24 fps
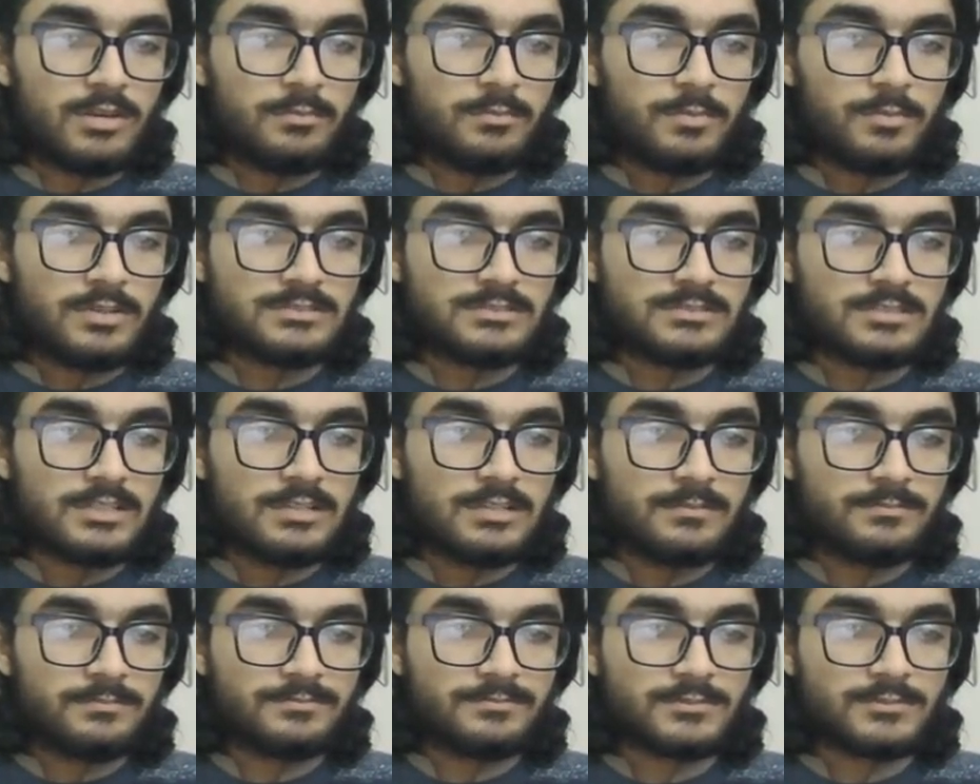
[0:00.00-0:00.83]
1
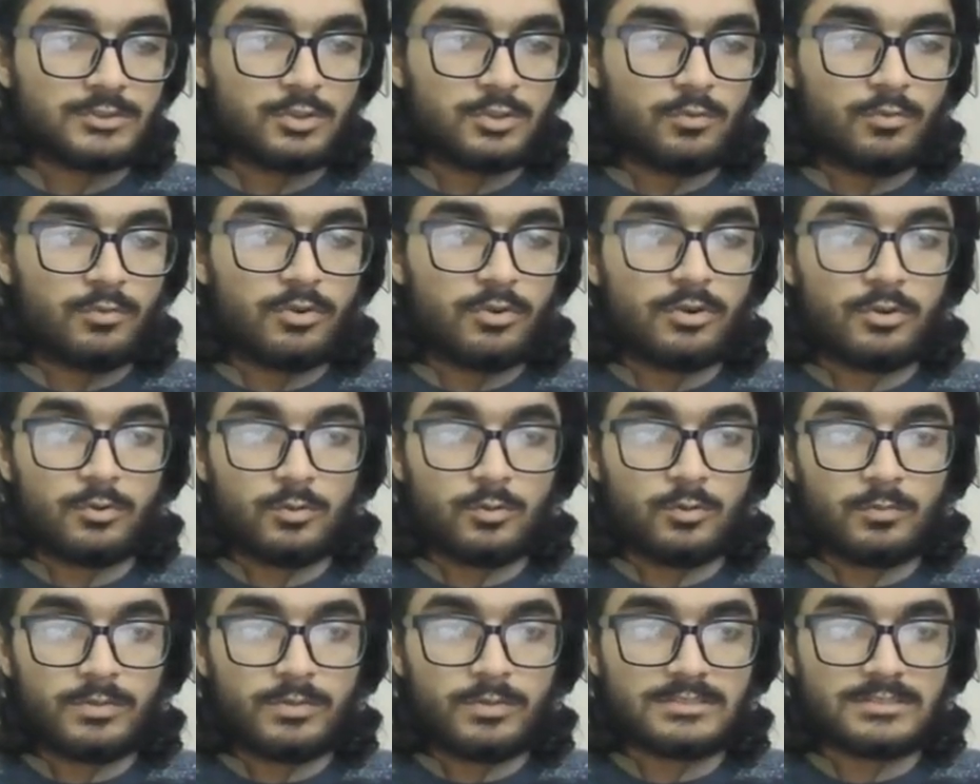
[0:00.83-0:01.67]
pixel. You want
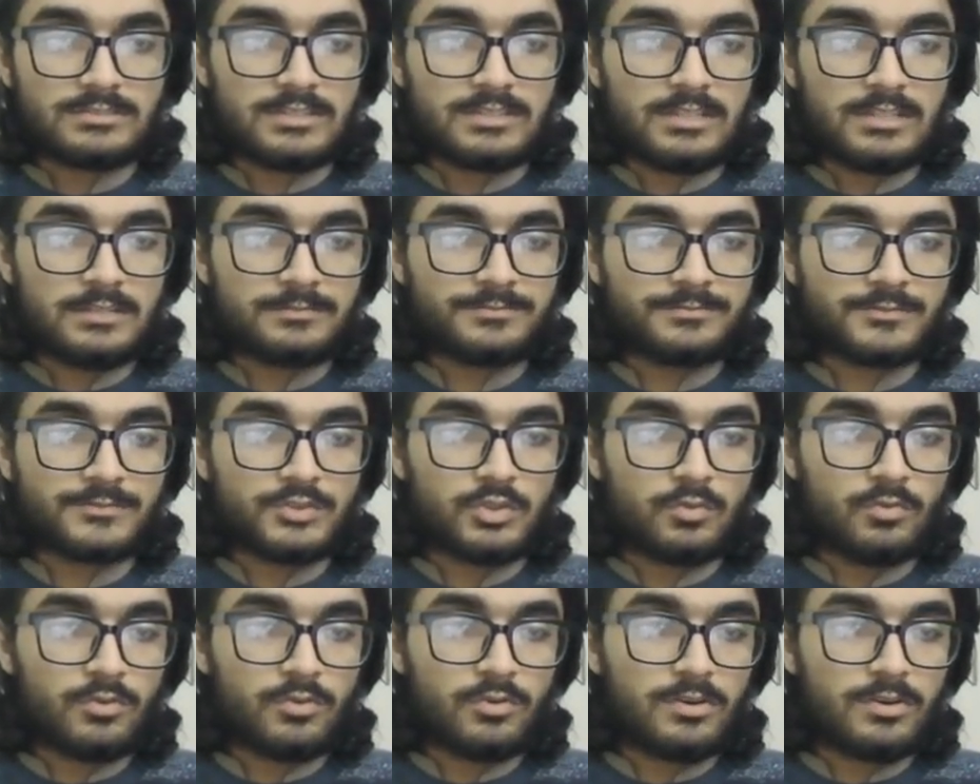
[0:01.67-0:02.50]
2 pixel,
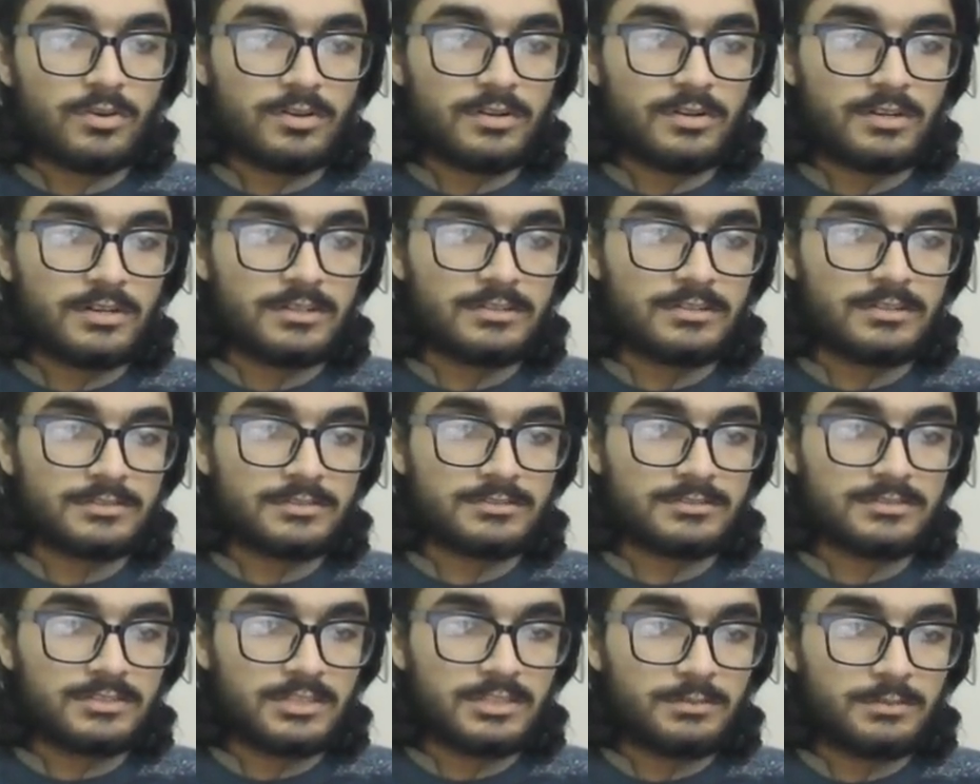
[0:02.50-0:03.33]
you want
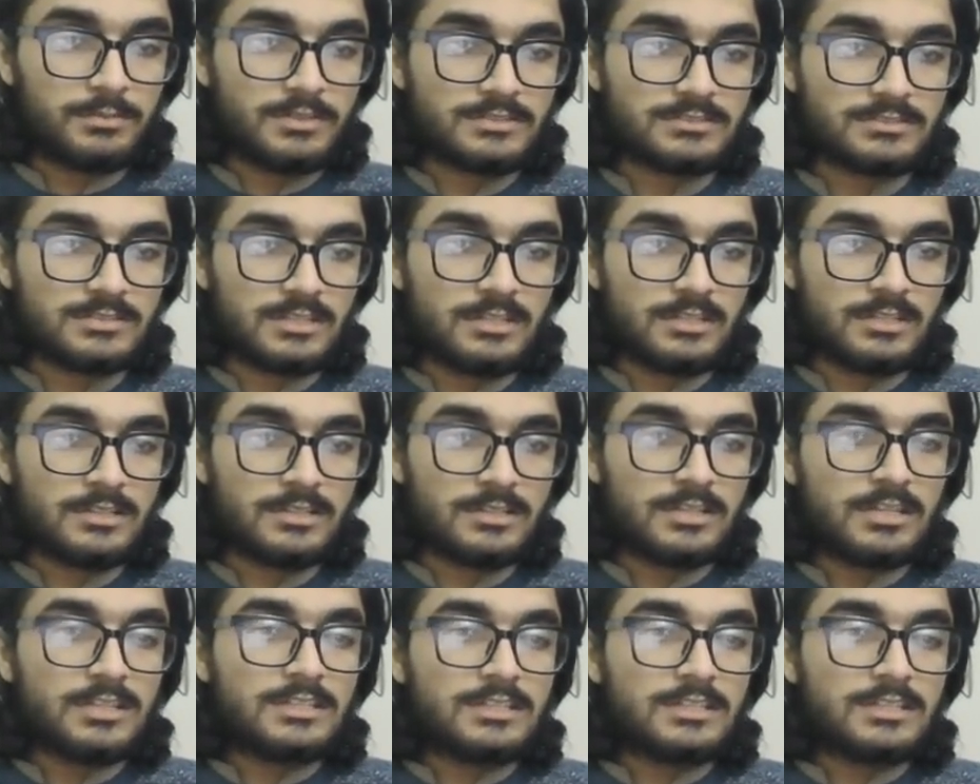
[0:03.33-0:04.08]
3 pixel.